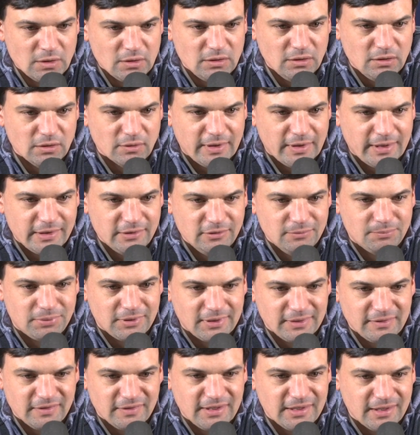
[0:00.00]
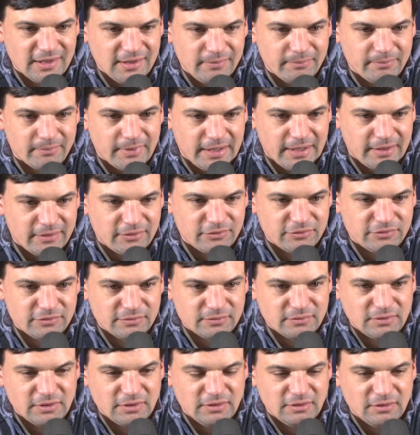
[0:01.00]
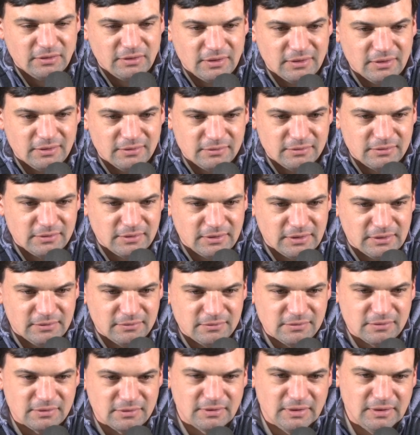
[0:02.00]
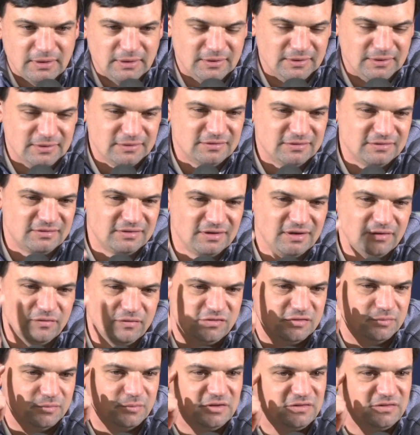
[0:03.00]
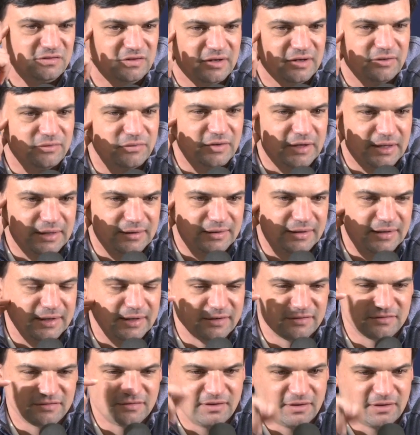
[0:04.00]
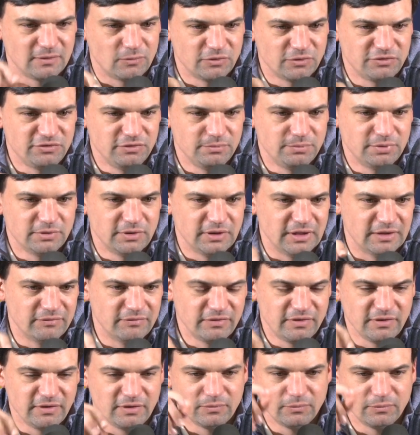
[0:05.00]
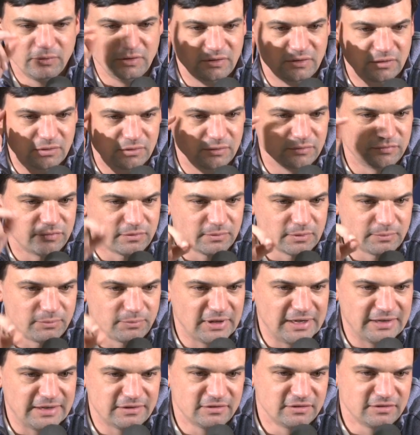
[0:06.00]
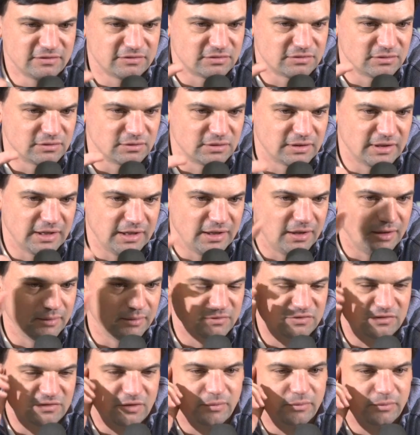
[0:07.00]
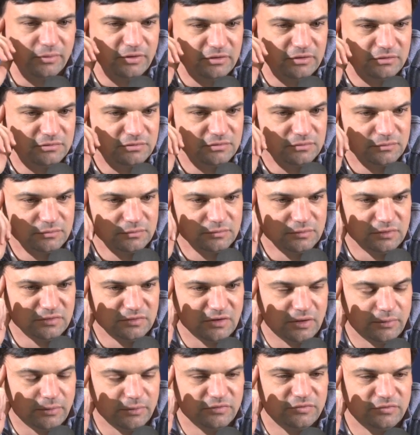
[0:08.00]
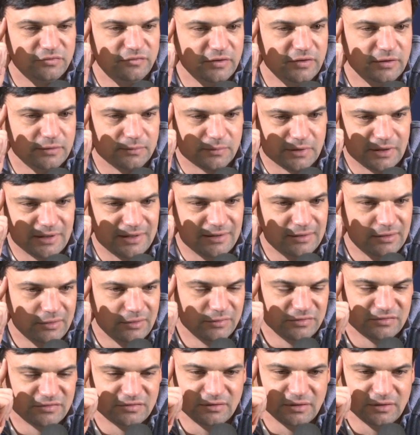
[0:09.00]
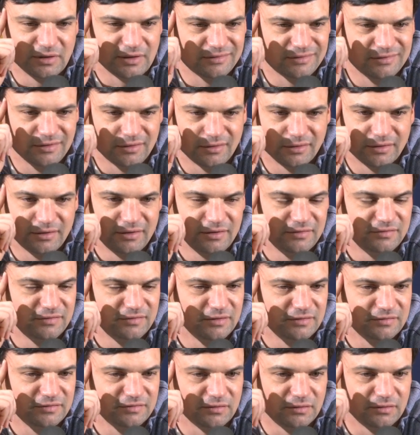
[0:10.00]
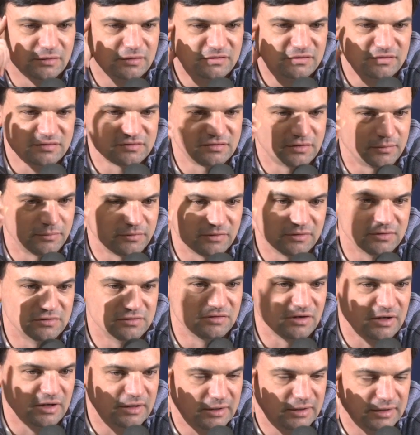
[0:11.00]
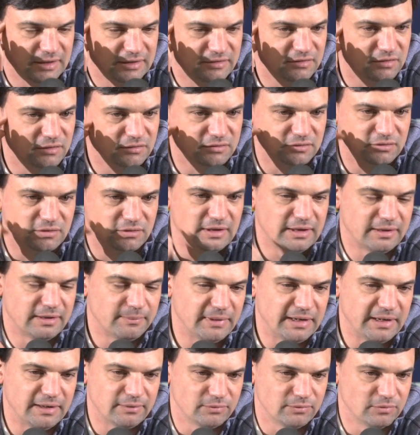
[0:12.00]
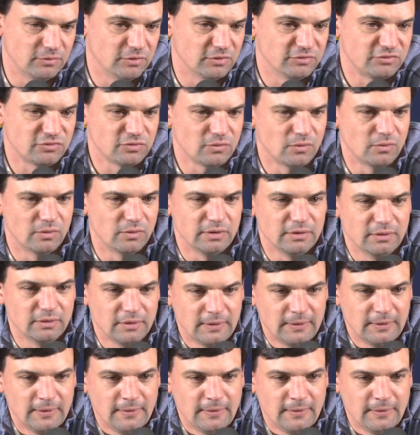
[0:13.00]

you know, how you play the game matters. And just to give you some insight on that, like, I just think what you put everything that we do from a practice or a game is always filmed. And I always and I tell our kids this, and this is something that John and I talked a lot about when we were at Troy